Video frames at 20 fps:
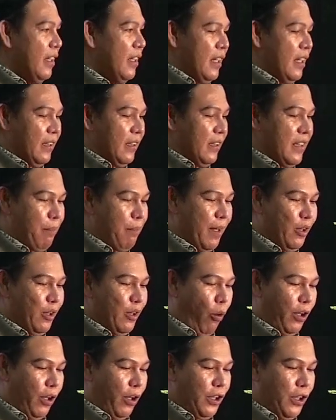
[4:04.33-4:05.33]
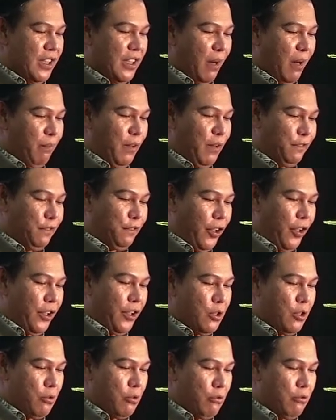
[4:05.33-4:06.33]
DepEd Order number
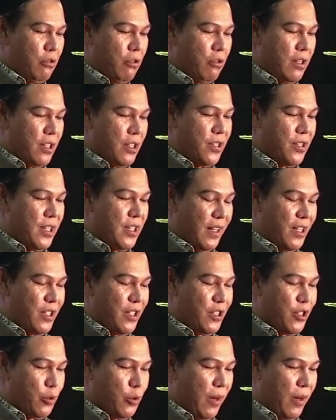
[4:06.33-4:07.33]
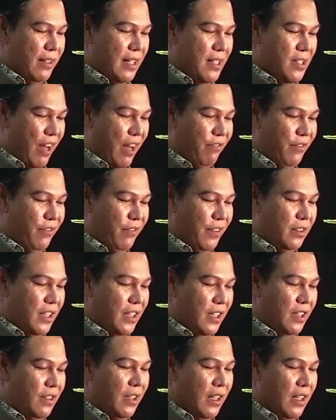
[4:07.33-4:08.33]
42, Series
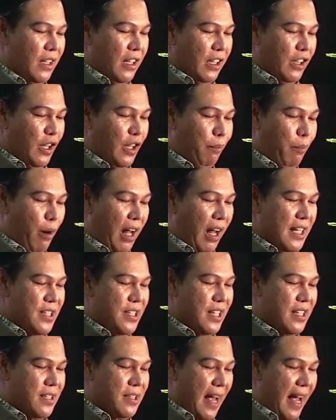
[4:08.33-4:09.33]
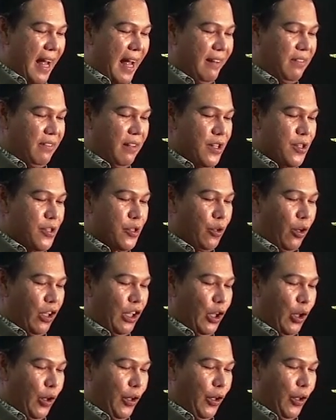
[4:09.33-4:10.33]
2017, the policy standards on
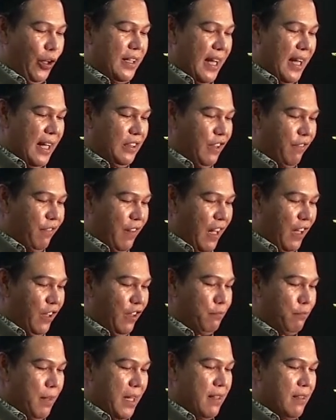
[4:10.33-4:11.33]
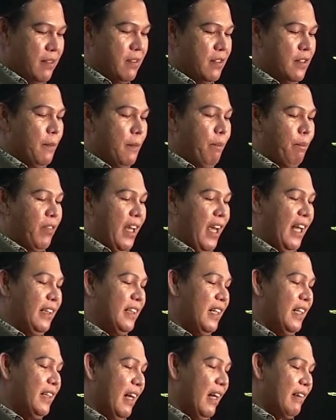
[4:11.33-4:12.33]
learning and development, and then
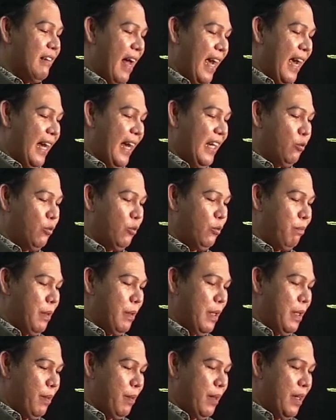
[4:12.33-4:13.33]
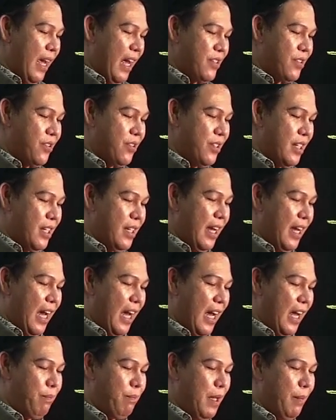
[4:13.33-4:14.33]
aligned with PPST and
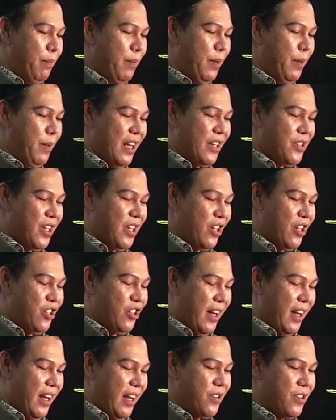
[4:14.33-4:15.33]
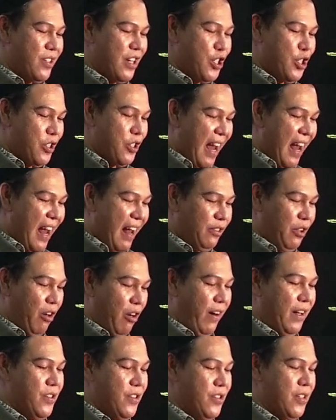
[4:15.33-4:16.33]
PPSHS
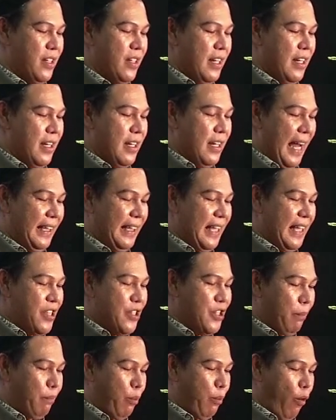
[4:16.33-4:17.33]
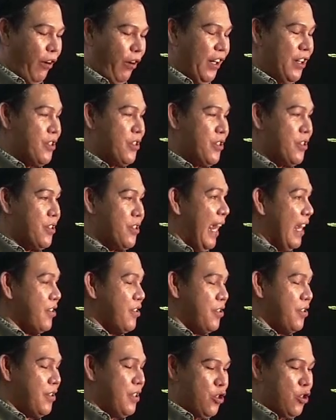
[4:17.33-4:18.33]
standards, and then supports
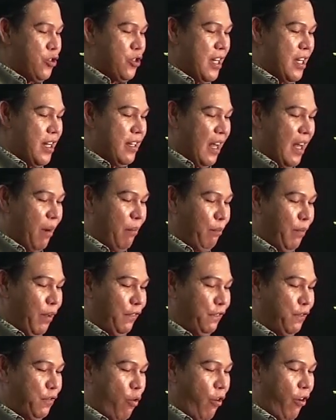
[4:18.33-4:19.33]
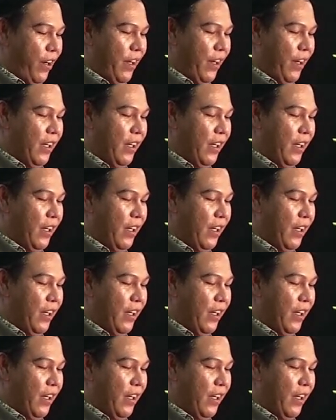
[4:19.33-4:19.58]
SDG number 4,